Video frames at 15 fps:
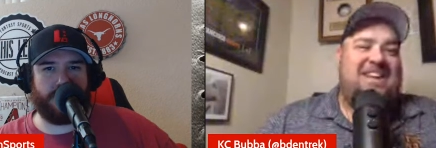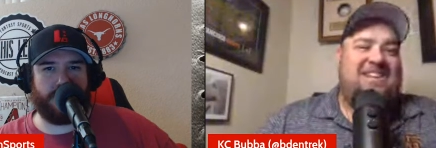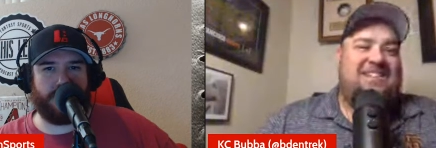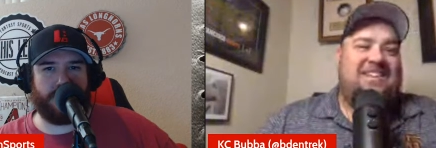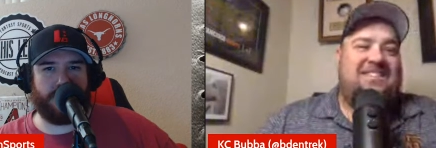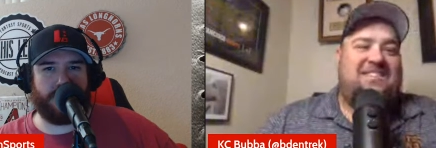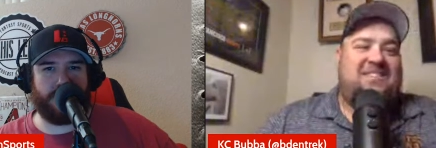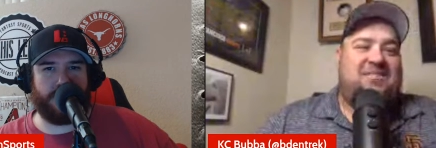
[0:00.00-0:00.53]

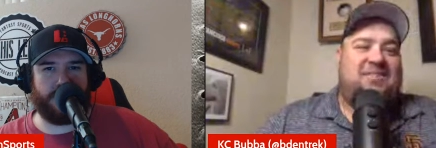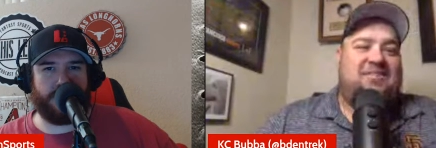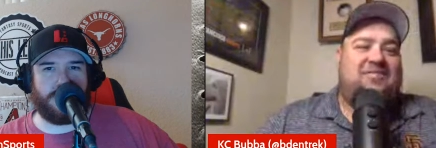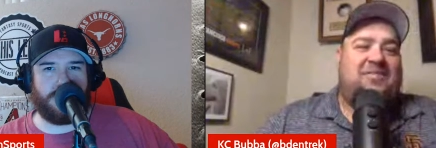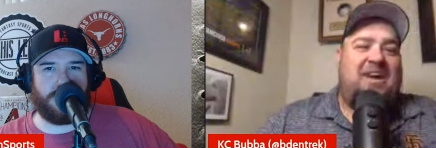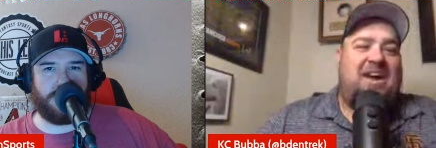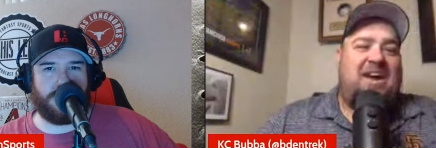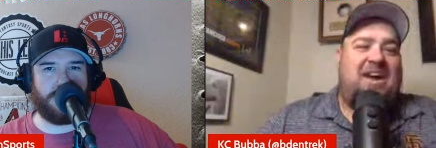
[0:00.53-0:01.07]
Speaker 1: Let's do it.
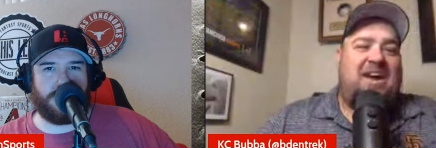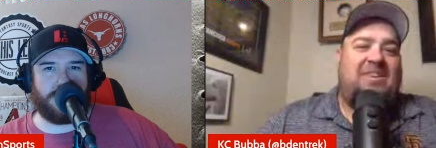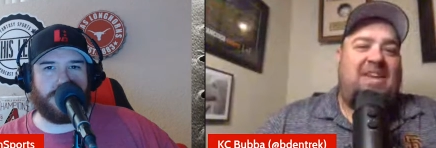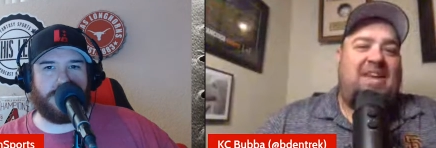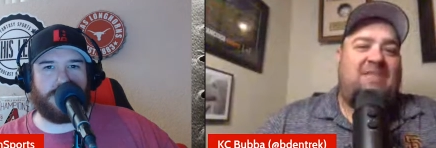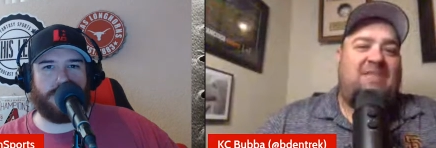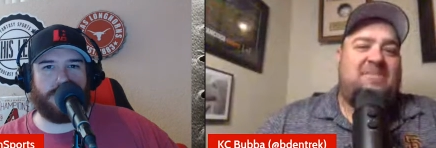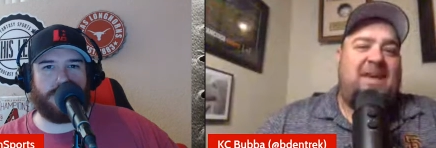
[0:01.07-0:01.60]
Five
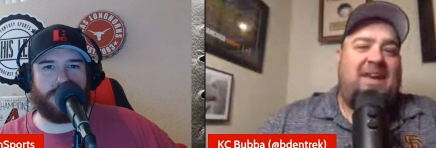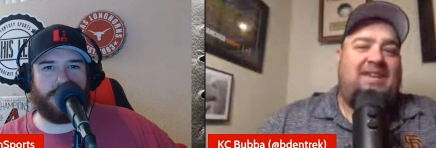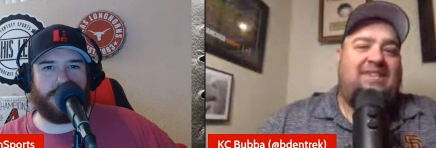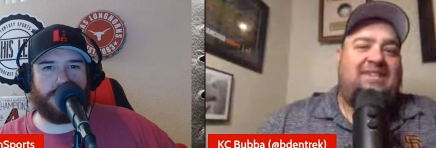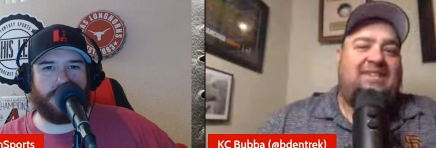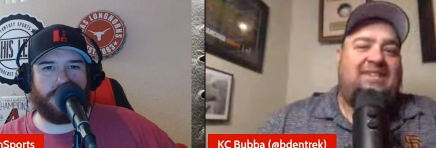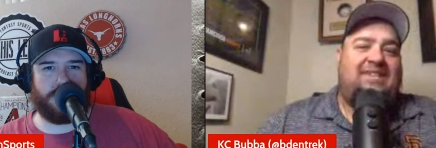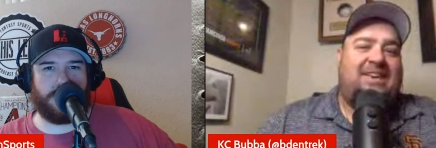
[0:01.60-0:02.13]
game main
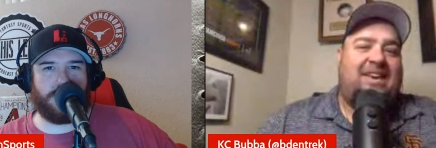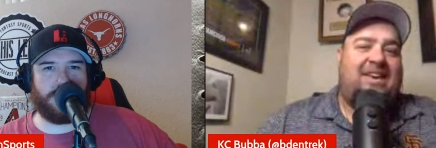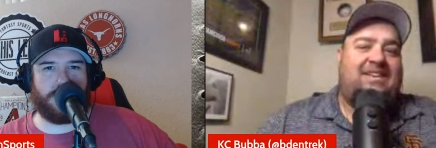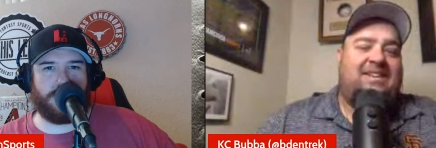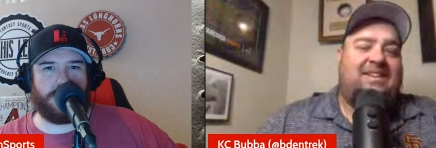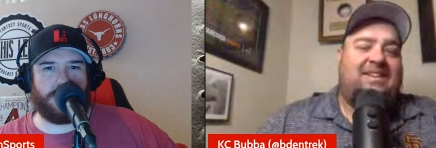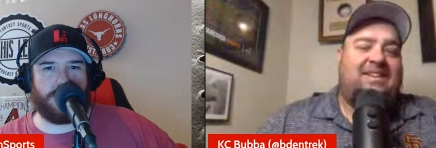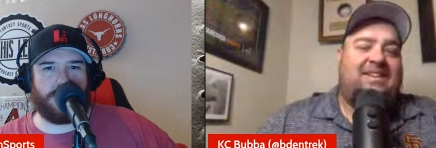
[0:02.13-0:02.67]
slate.
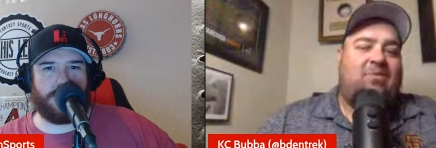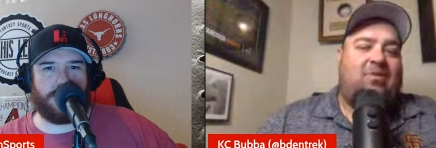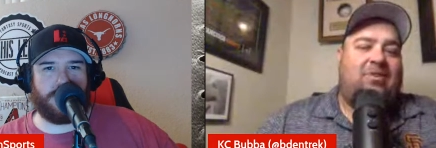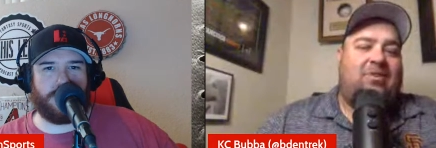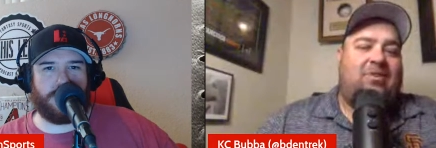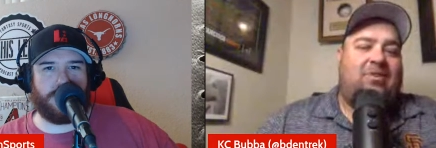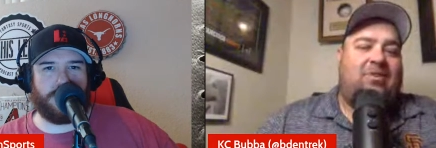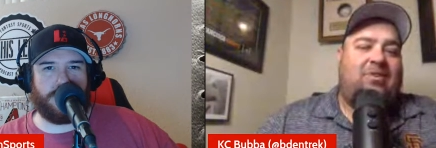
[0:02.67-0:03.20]
We'll
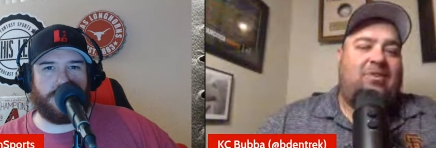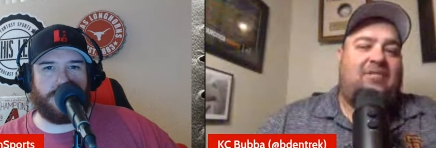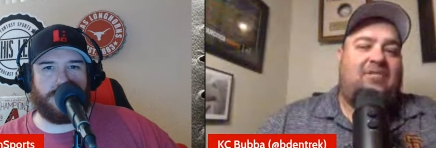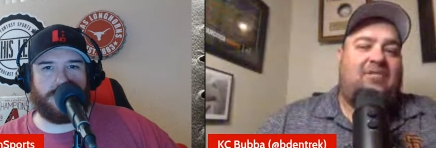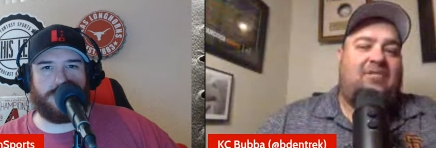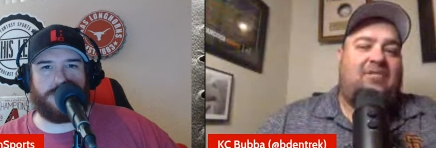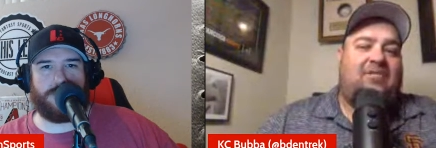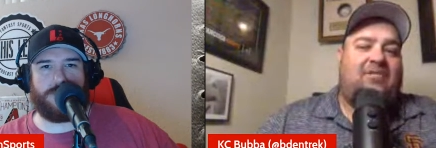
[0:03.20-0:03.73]
kick it
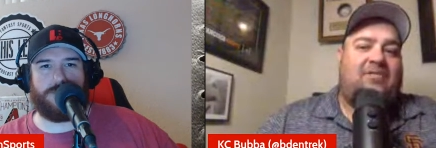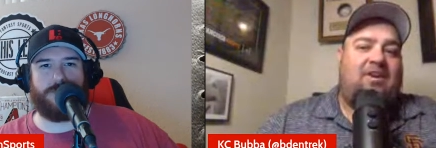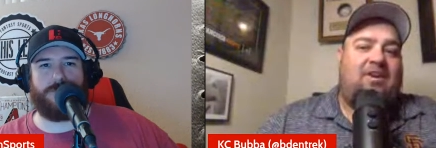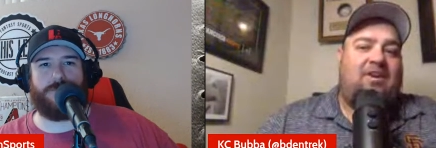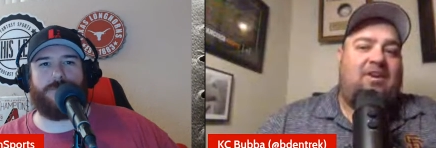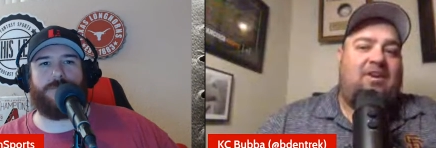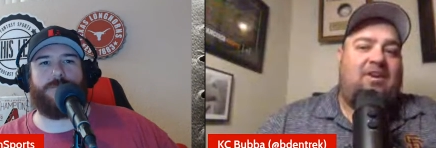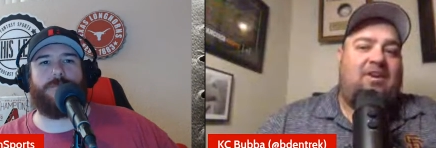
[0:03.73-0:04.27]
off
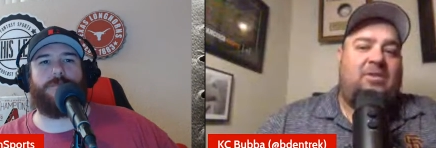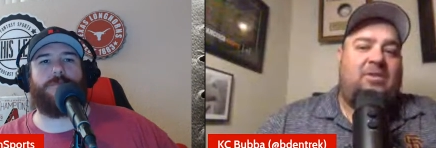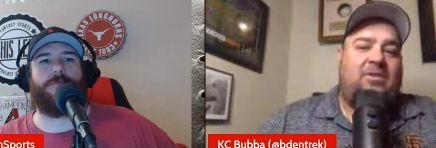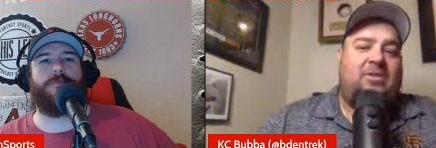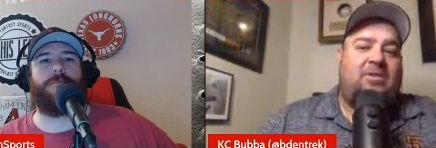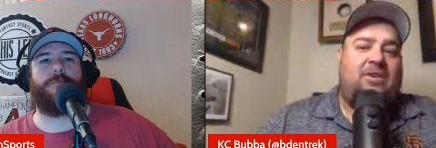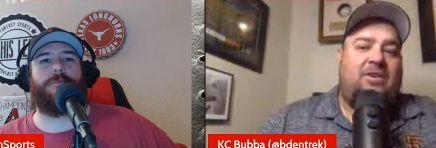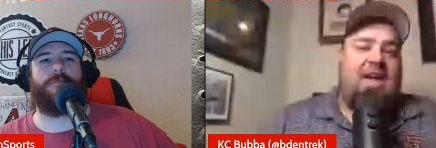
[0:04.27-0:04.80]
Arizona
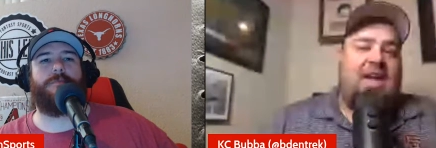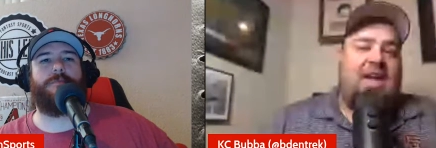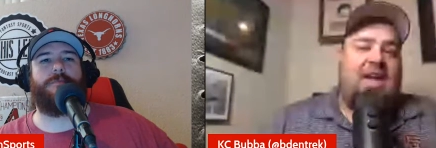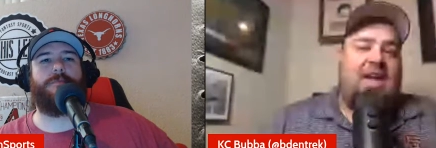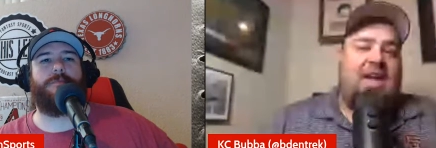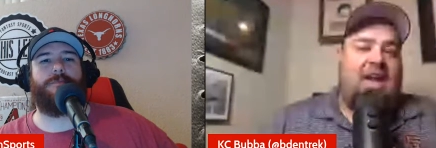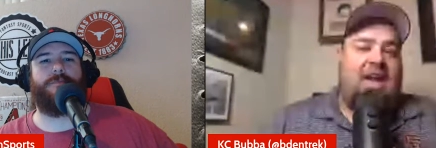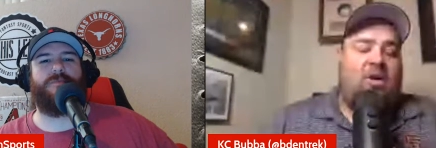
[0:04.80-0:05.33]

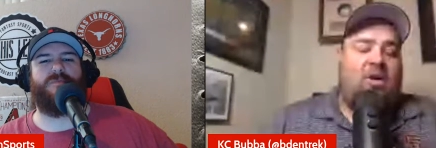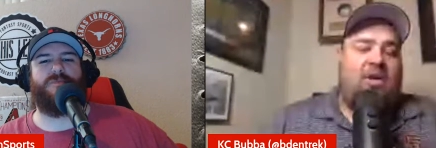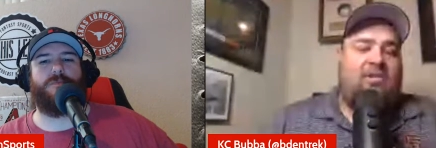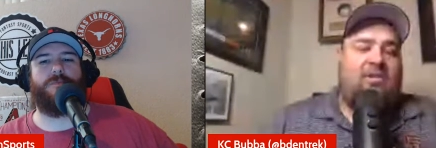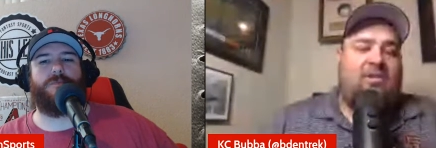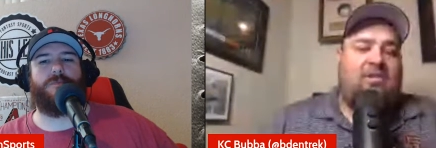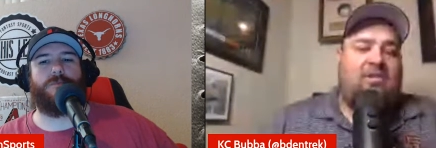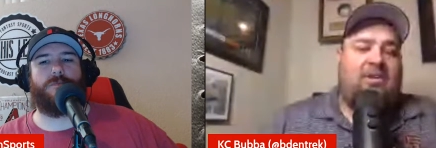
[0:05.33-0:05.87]
at
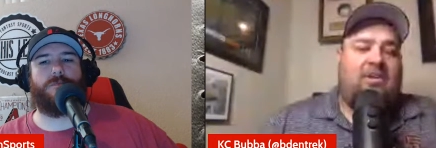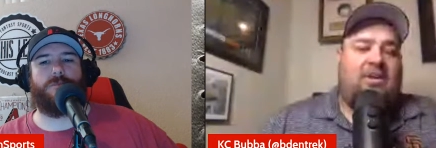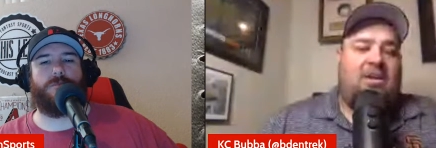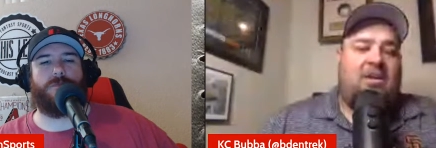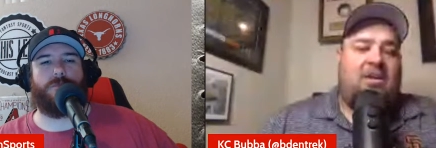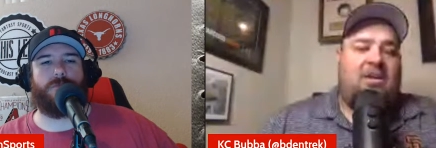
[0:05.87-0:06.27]
Washington.